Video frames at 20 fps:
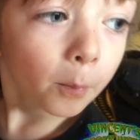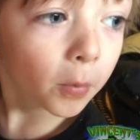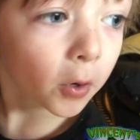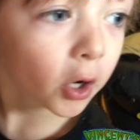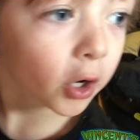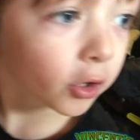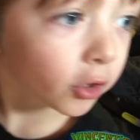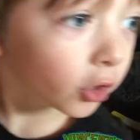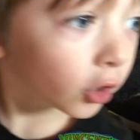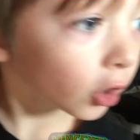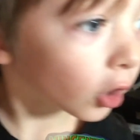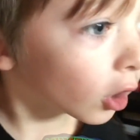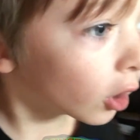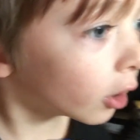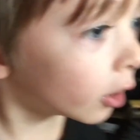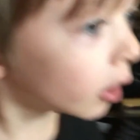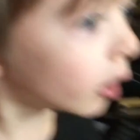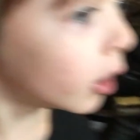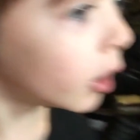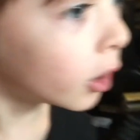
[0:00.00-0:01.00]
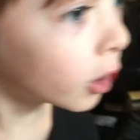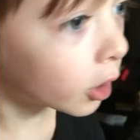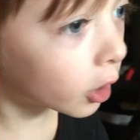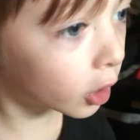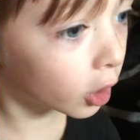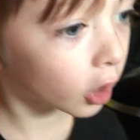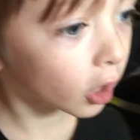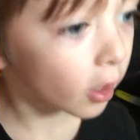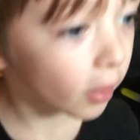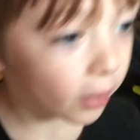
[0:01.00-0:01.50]
But the
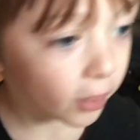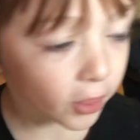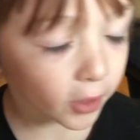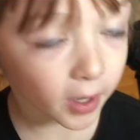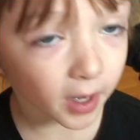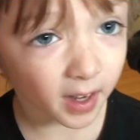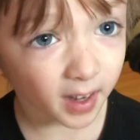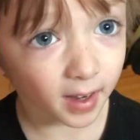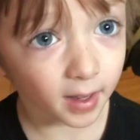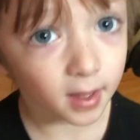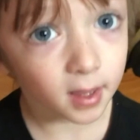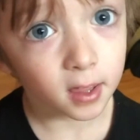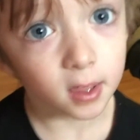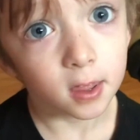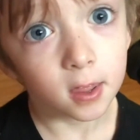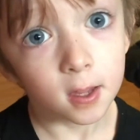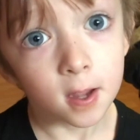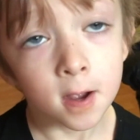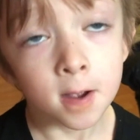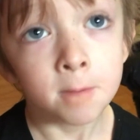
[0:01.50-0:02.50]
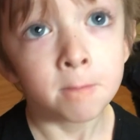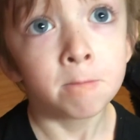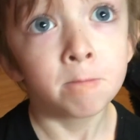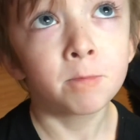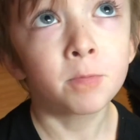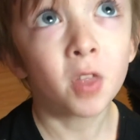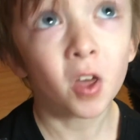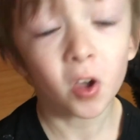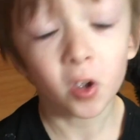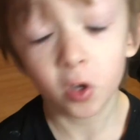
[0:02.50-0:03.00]
good thing,
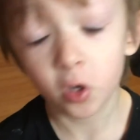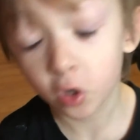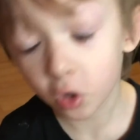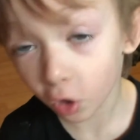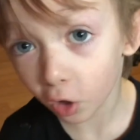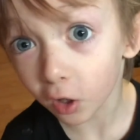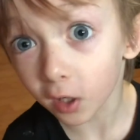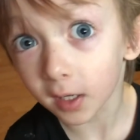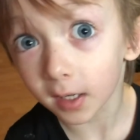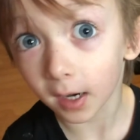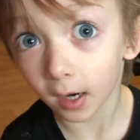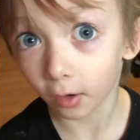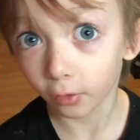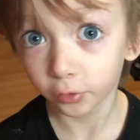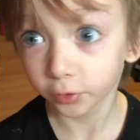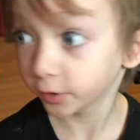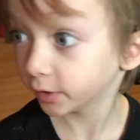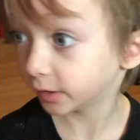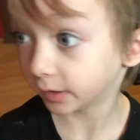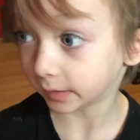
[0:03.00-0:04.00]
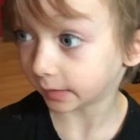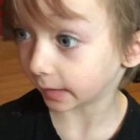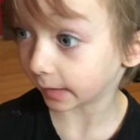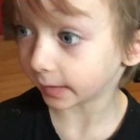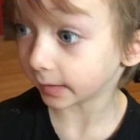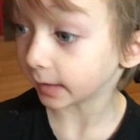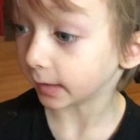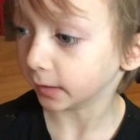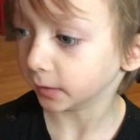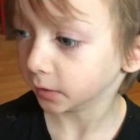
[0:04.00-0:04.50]
the good elves
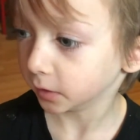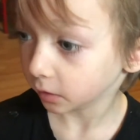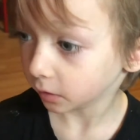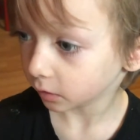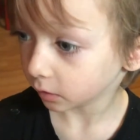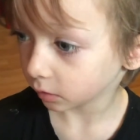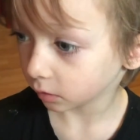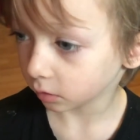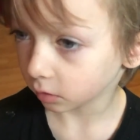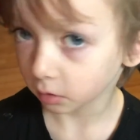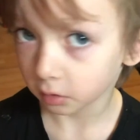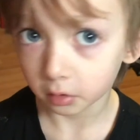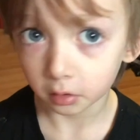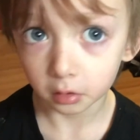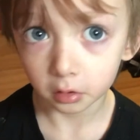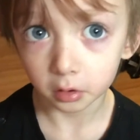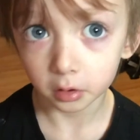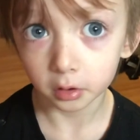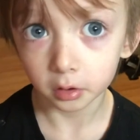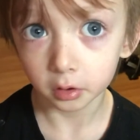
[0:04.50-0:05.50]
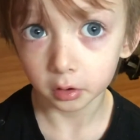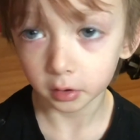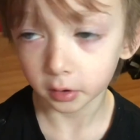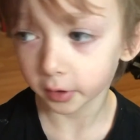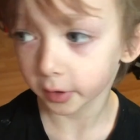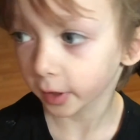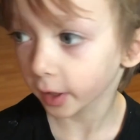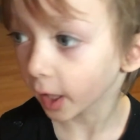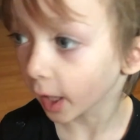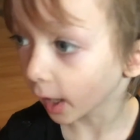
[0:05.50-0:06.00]
didn't. Nope.
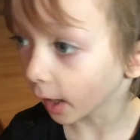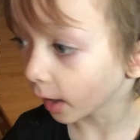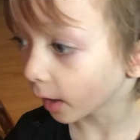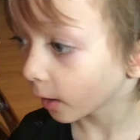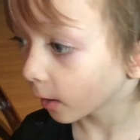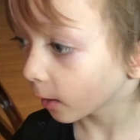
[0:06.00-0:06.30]
Yeah,